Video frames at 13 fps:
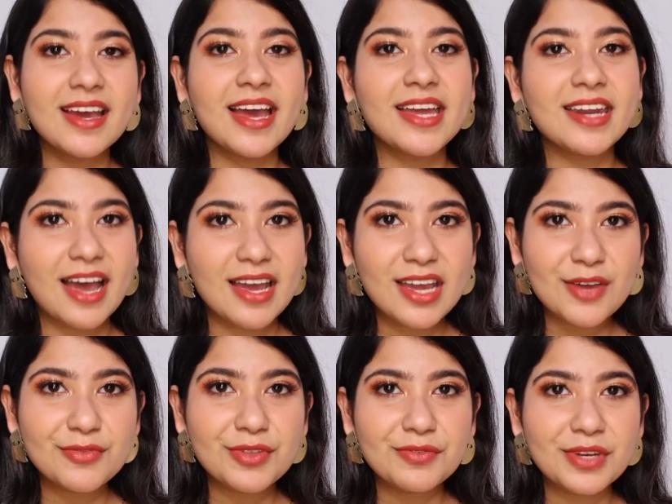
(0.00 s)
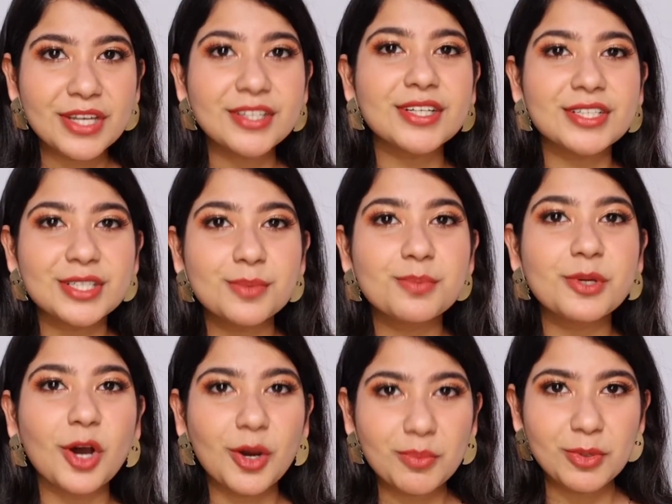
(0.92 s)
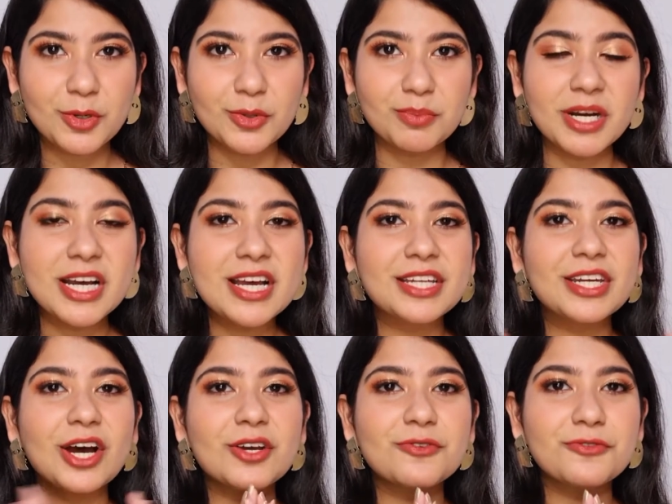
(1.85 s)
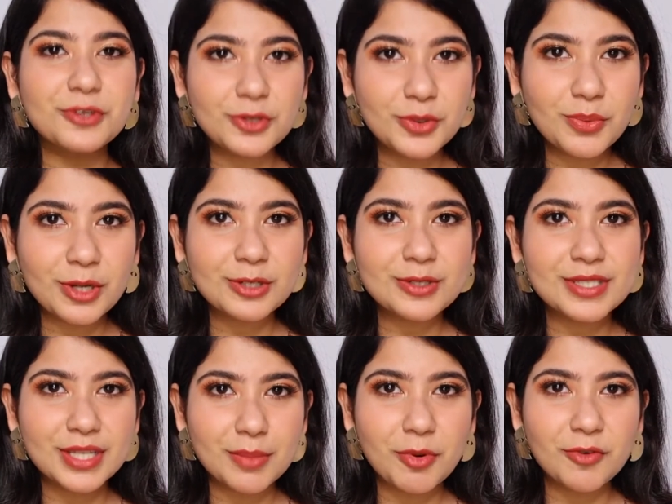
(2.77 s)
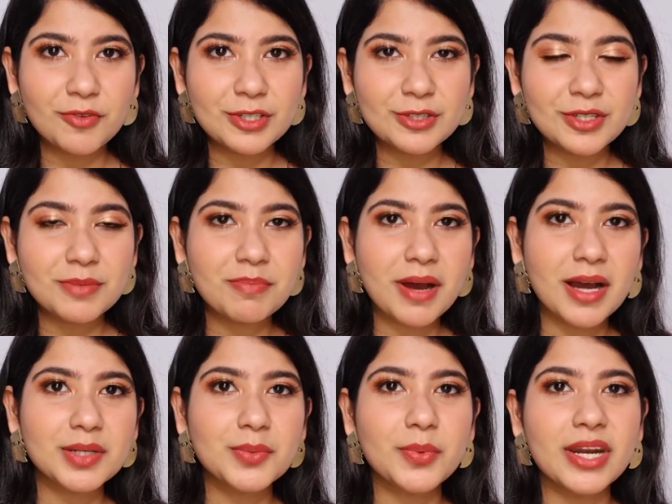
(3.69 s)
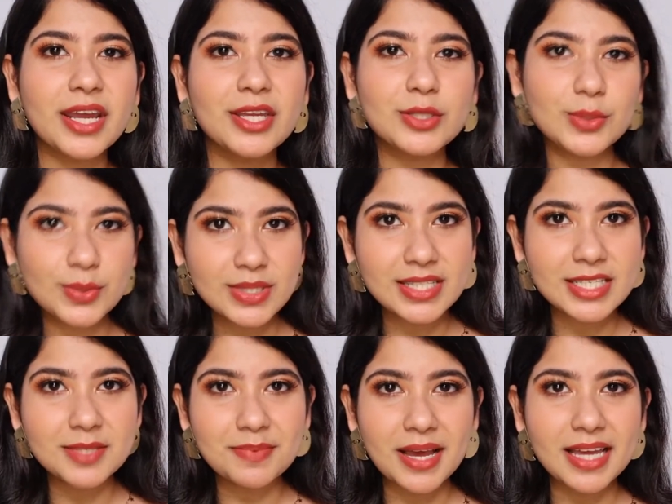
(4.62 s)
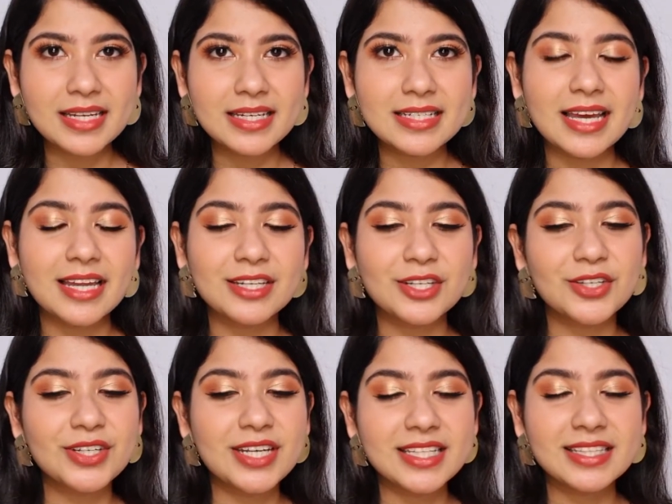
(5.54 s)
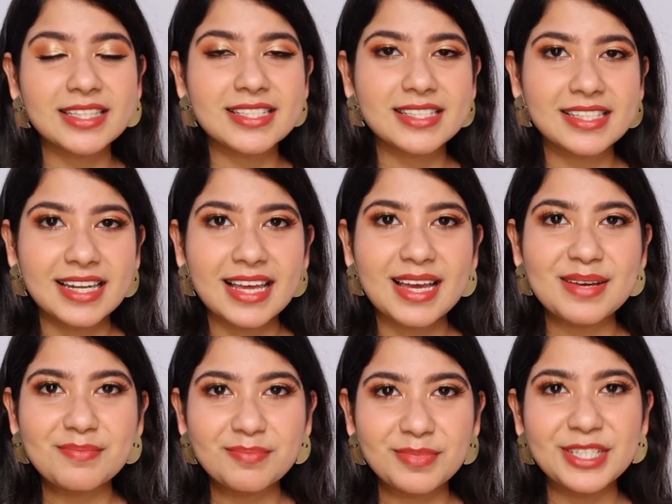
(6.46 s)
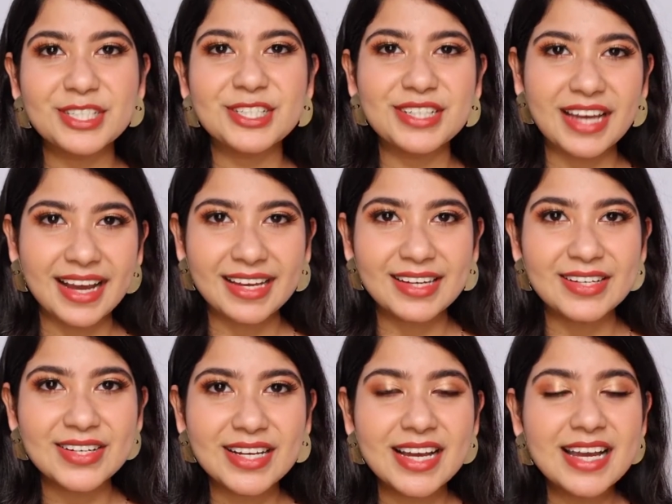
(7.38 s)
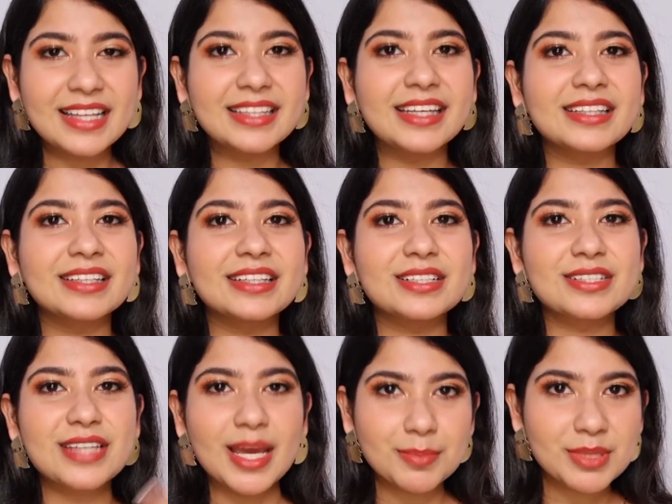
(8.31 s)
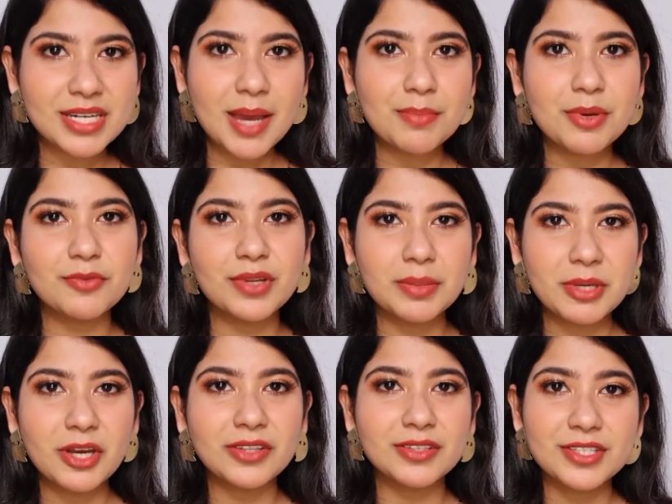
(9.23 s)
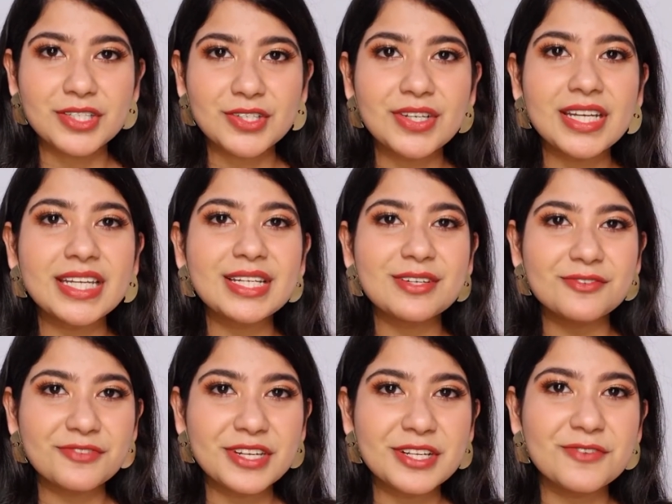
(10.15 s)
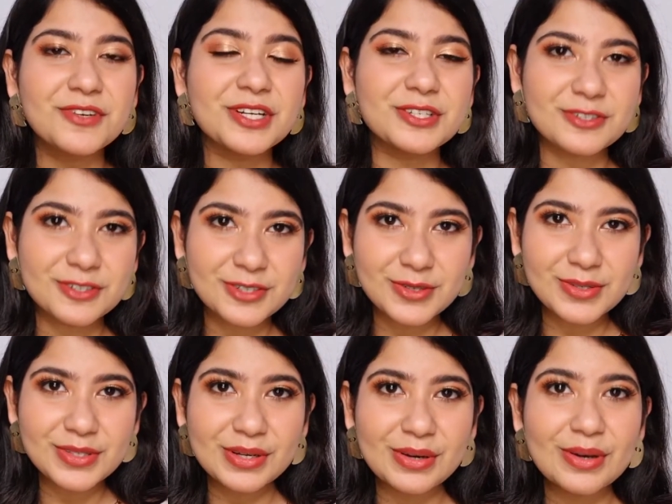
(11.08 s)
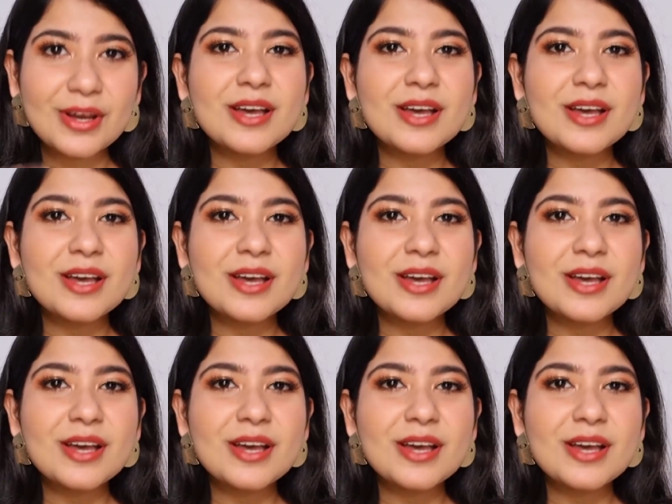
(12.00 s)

and I have the variant Pure Bloom. Now if you want to skip over to the part where I use this palette and create this glam peachy eye look, then the timestamp will be on the screen. Feel free to do so.